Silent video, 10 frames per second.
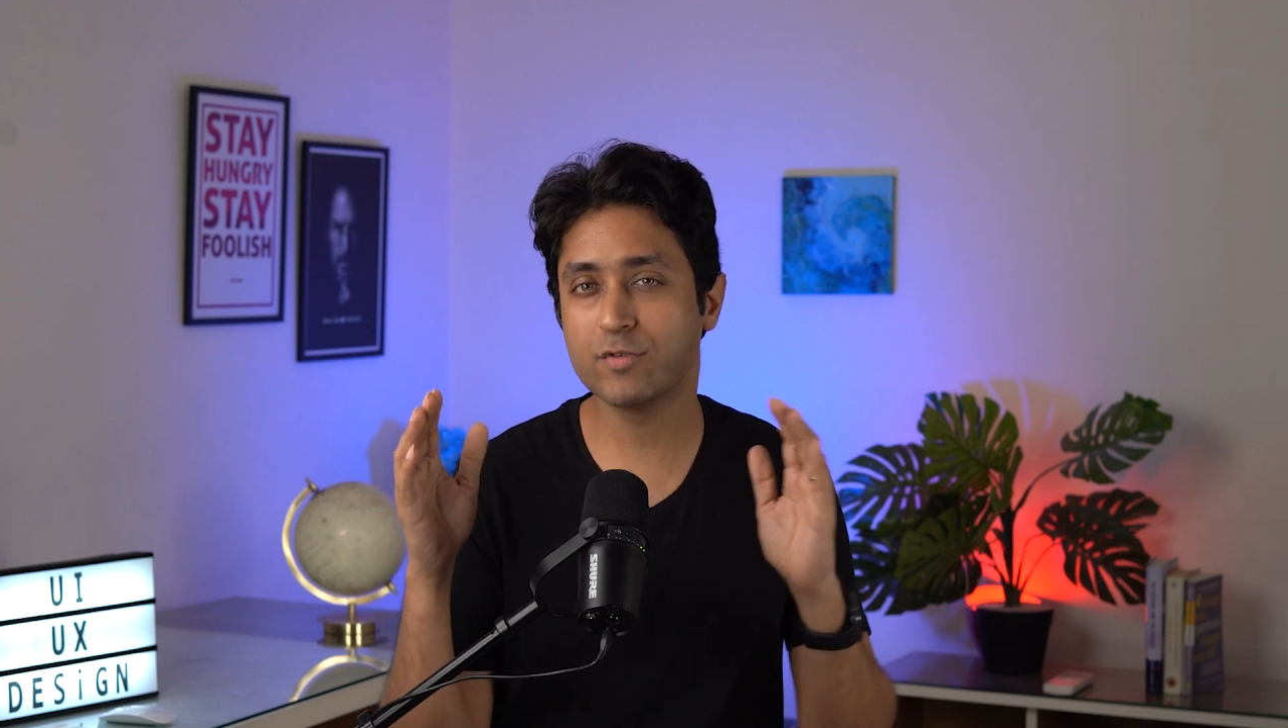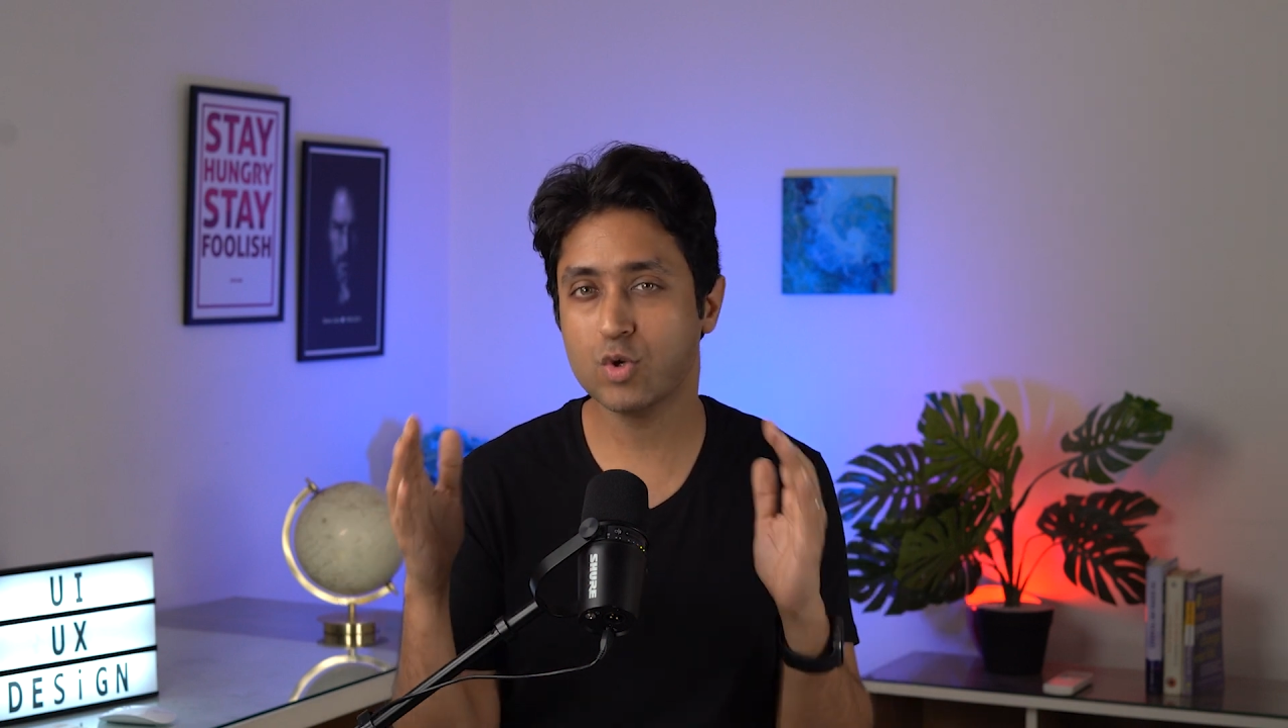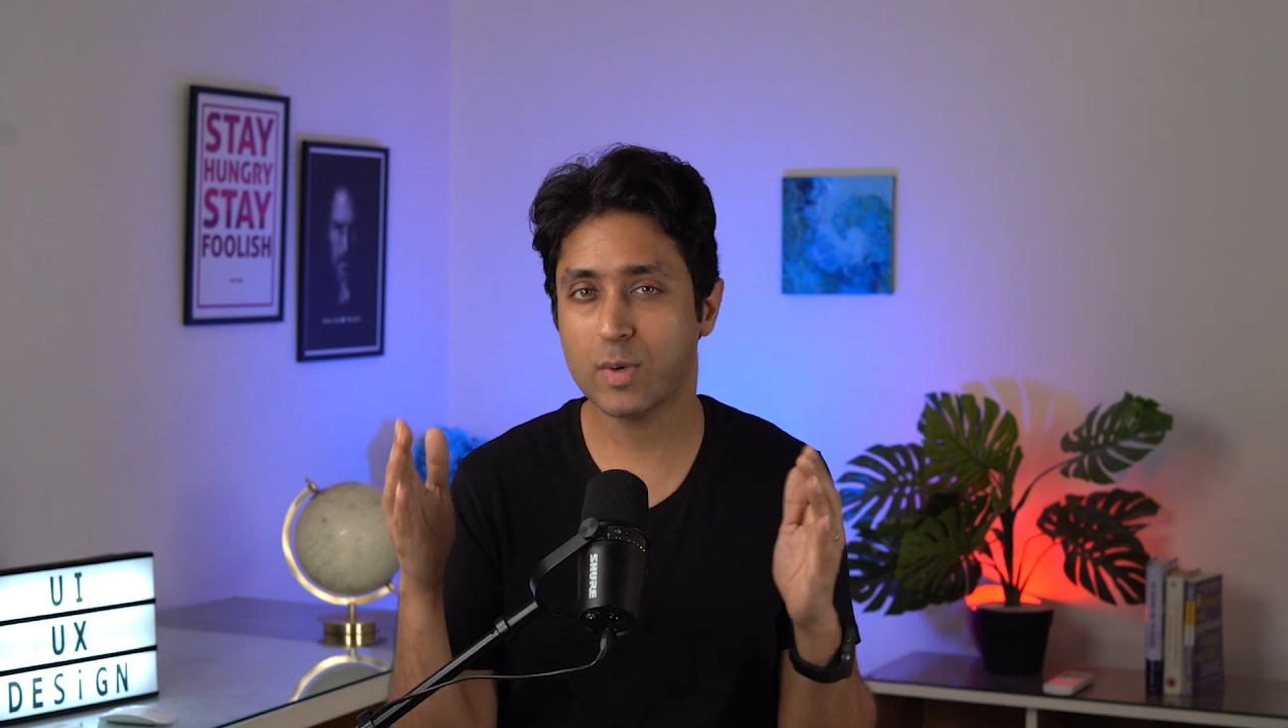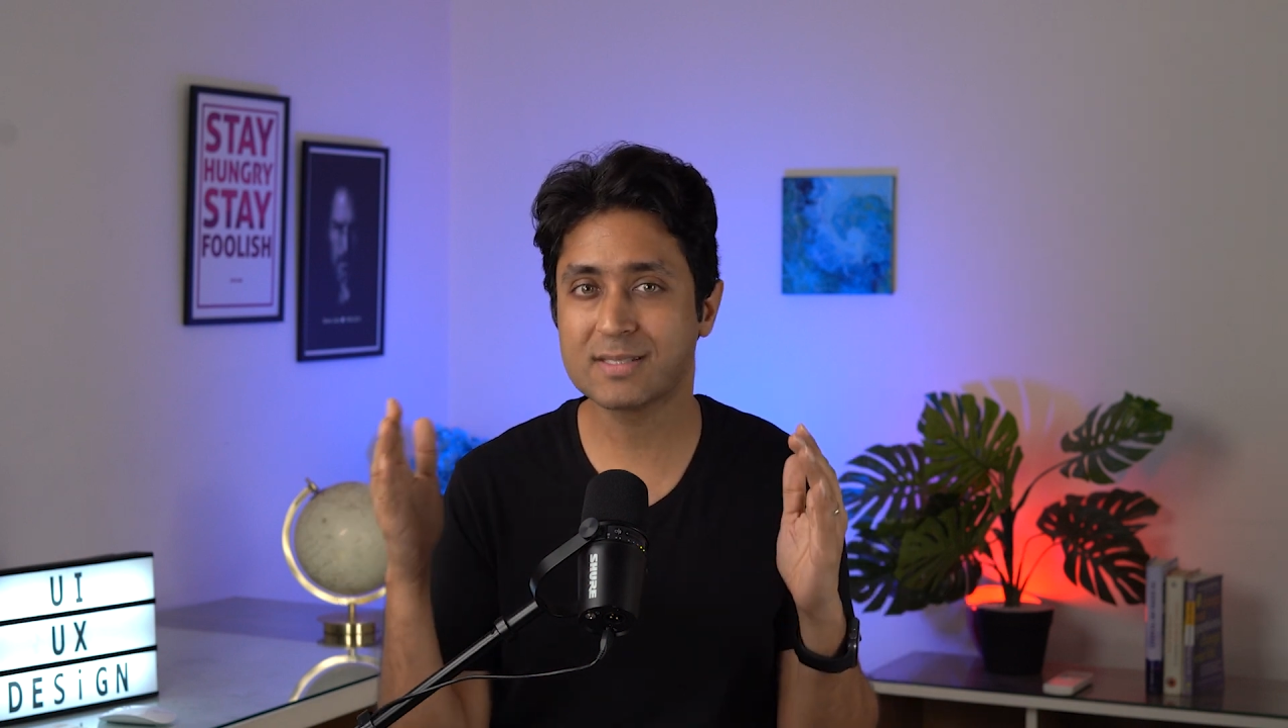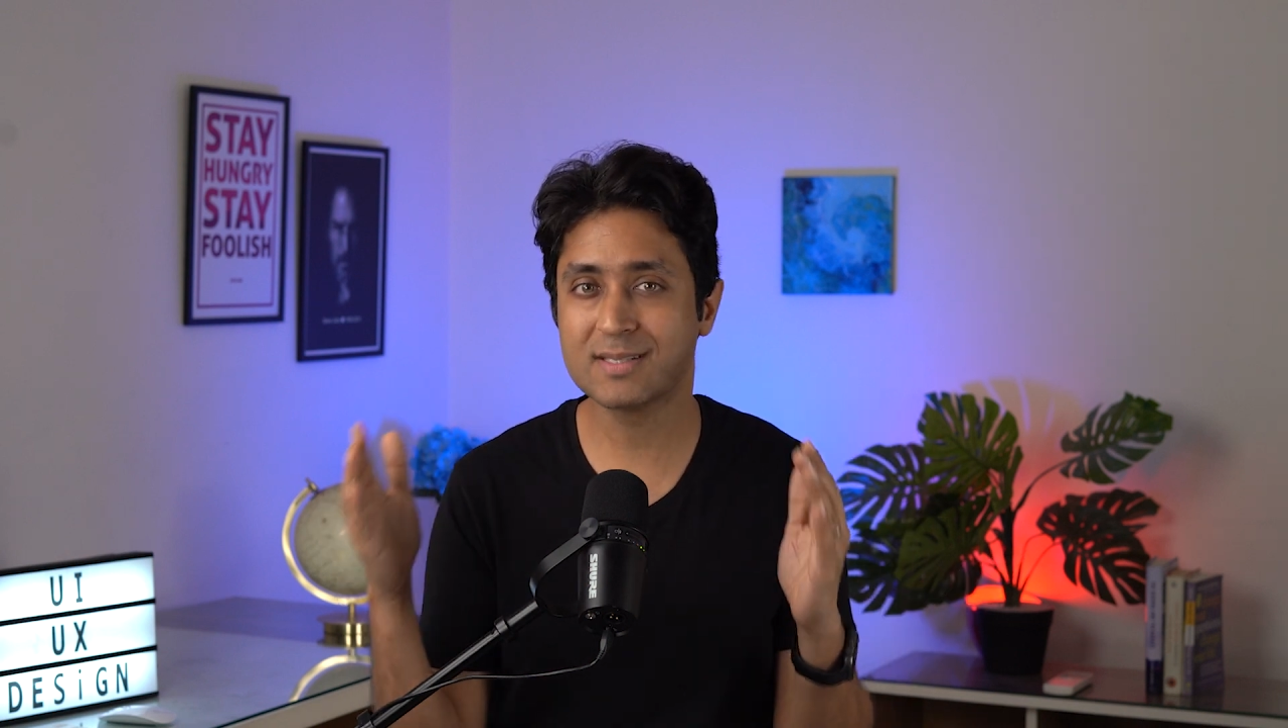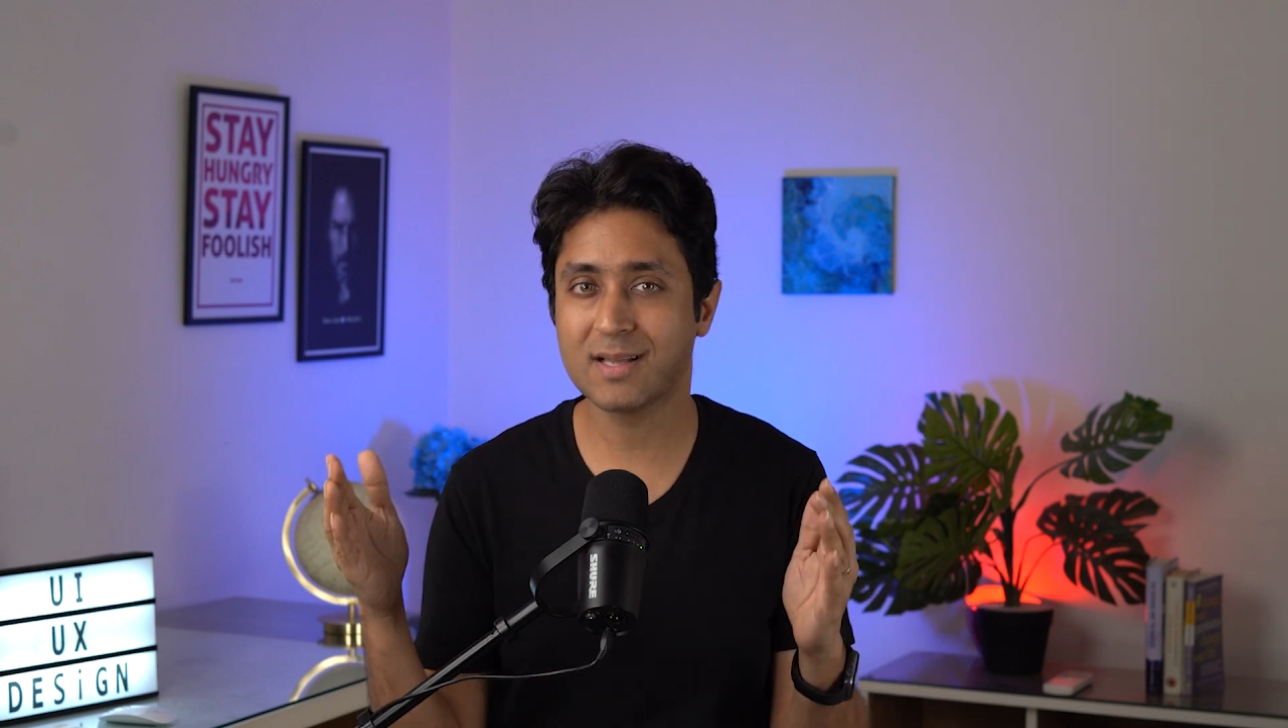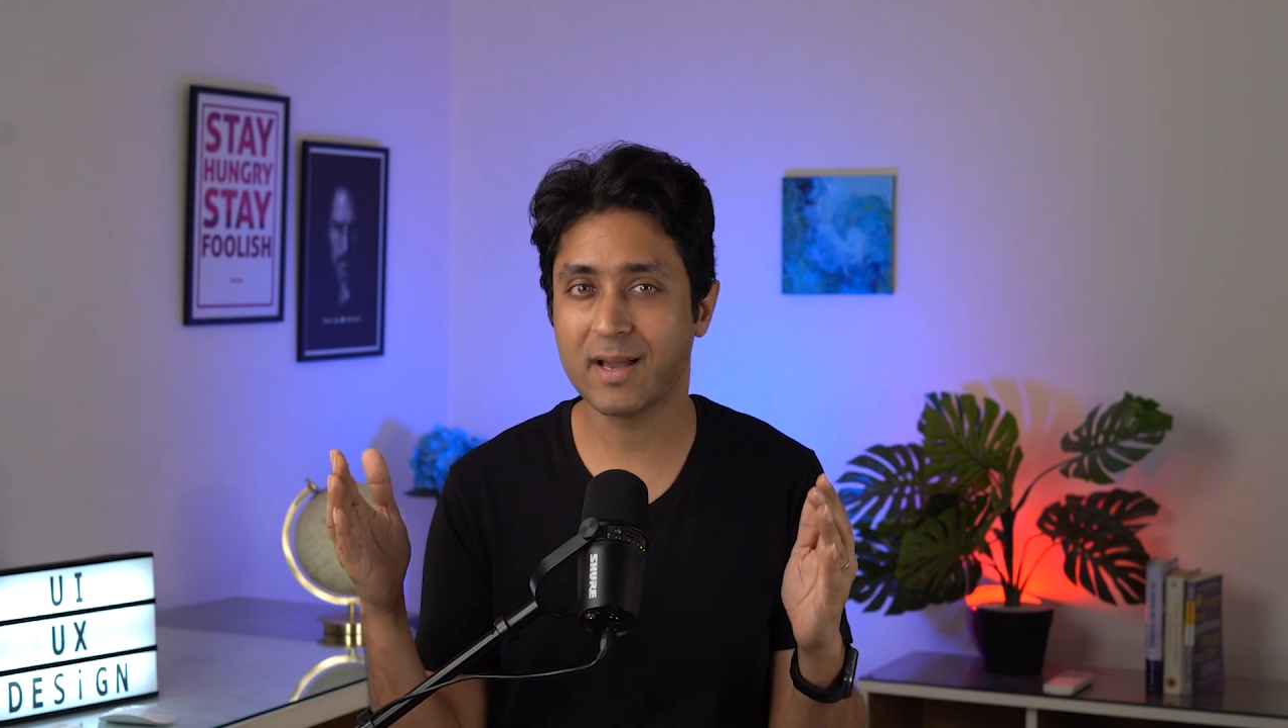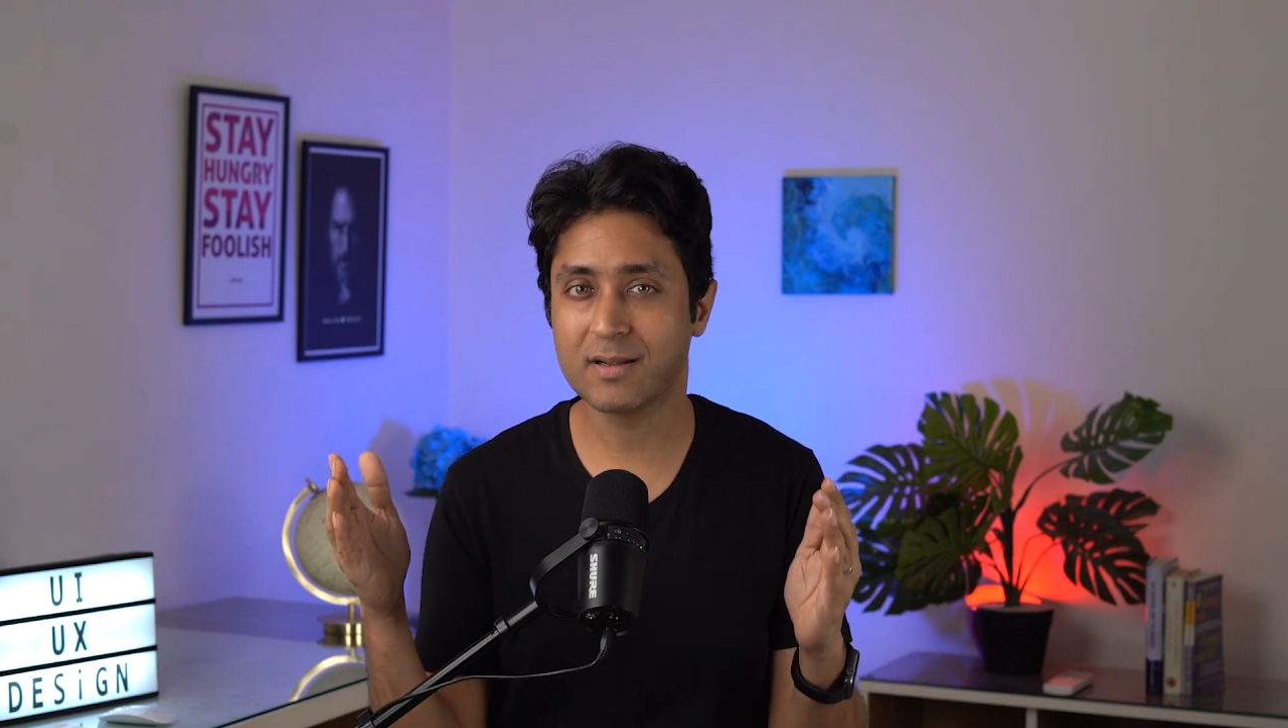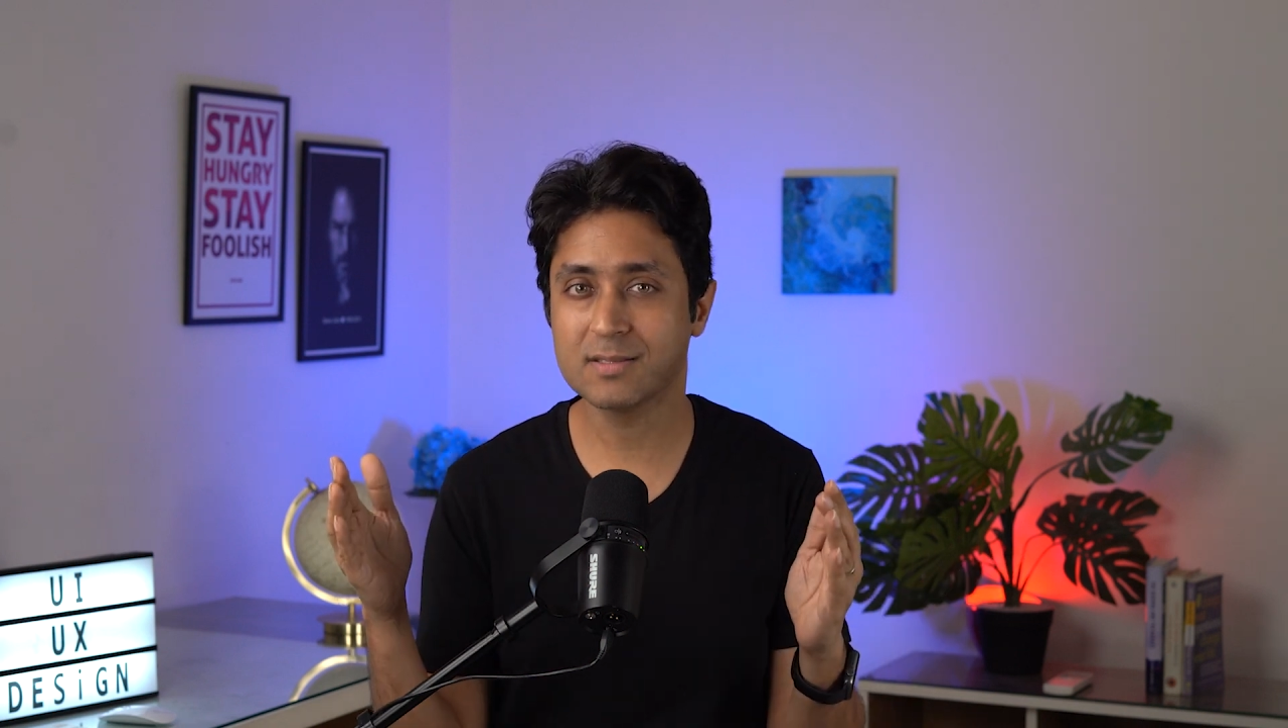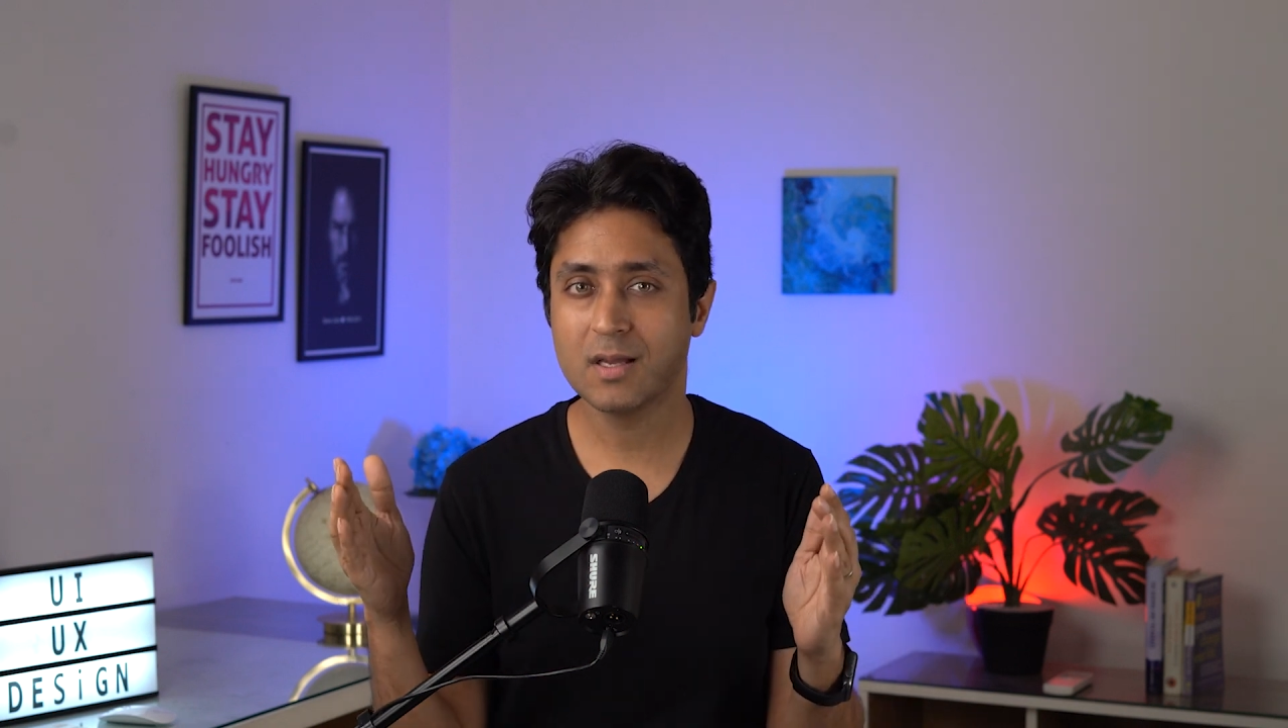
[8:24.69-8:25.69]
U X
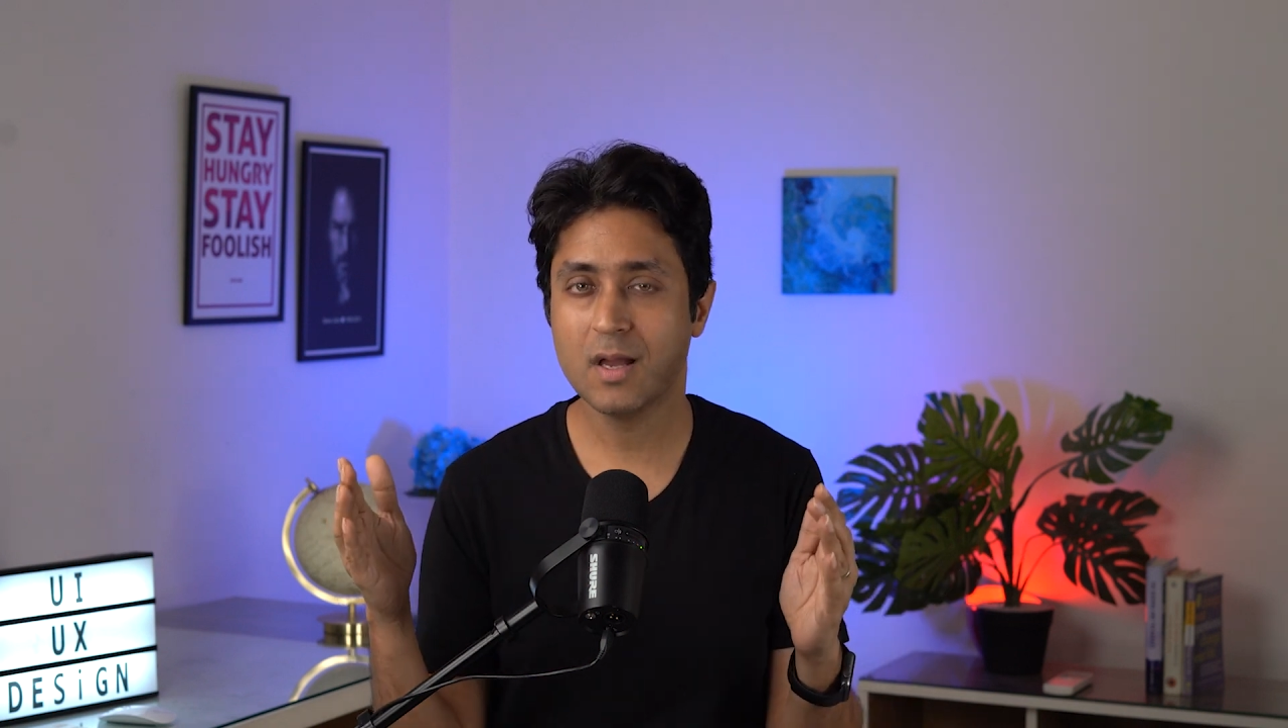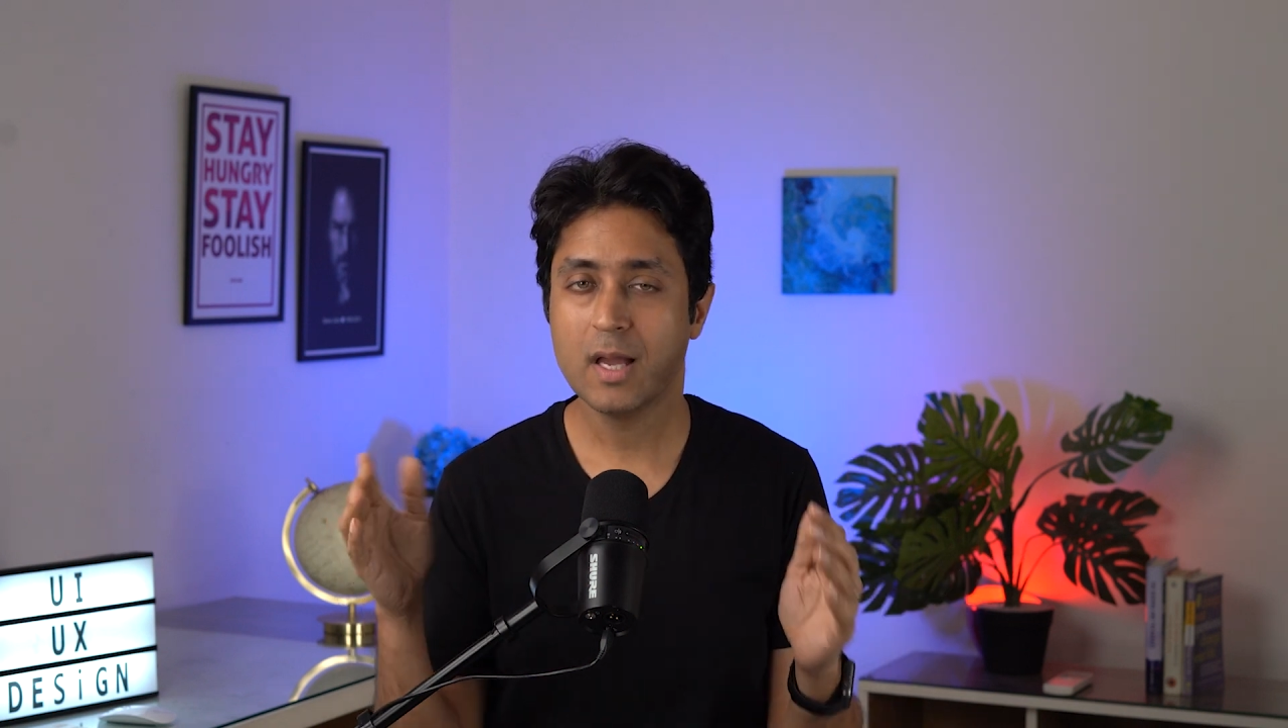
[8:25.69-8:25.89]
designers